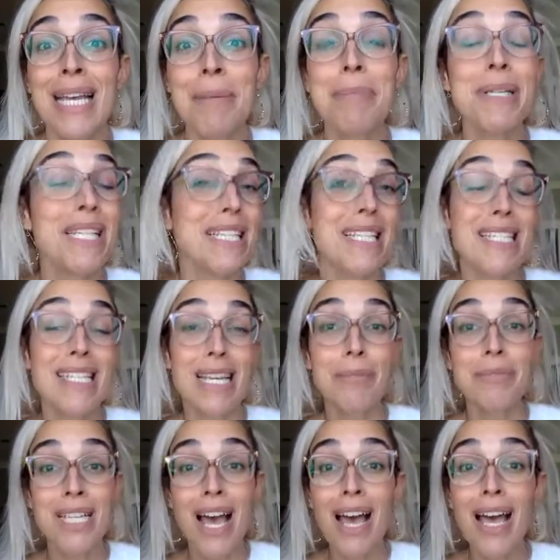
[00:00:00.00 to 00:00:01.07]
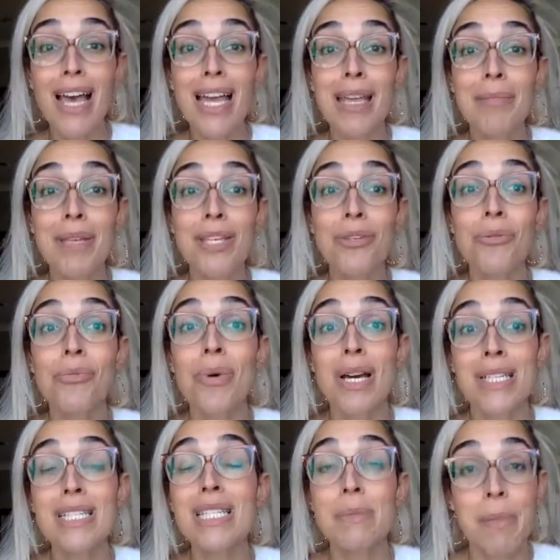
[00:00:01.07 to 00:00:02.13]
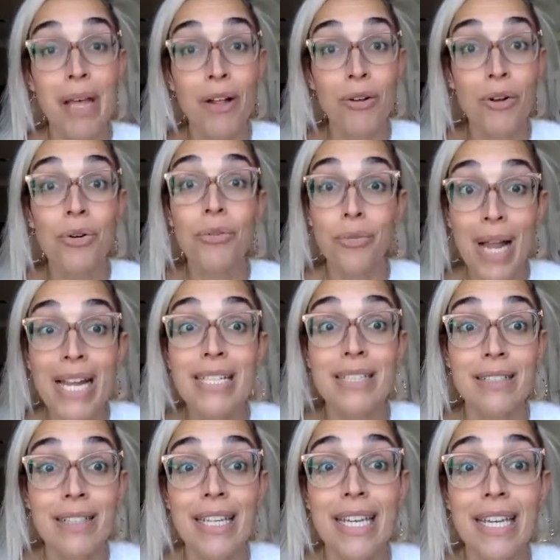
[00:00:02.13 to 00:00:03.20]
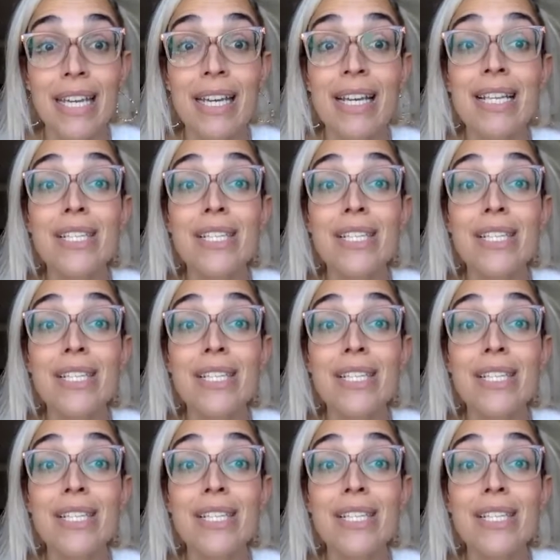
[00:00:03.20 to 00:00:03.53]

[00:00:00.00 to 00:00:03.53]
But at the same time, you want to spell correctly